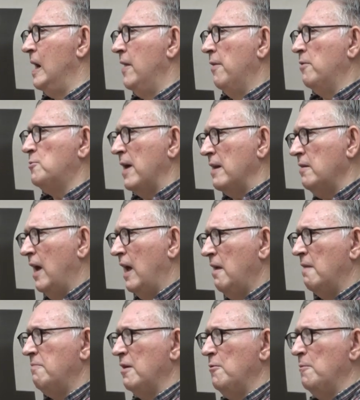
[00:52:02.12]
There
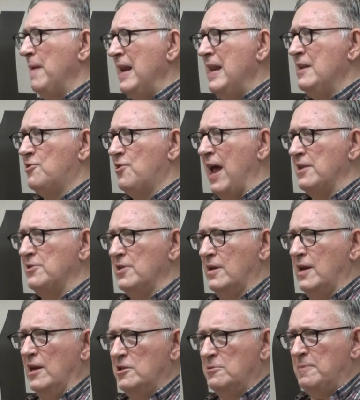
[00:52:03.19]
were many tragic
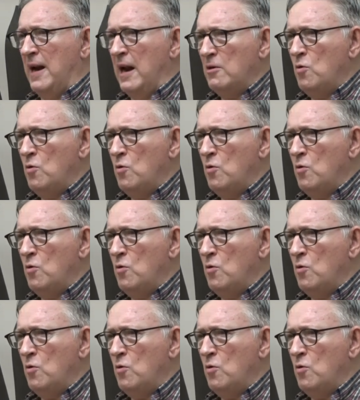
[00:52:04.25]
cases, but I'll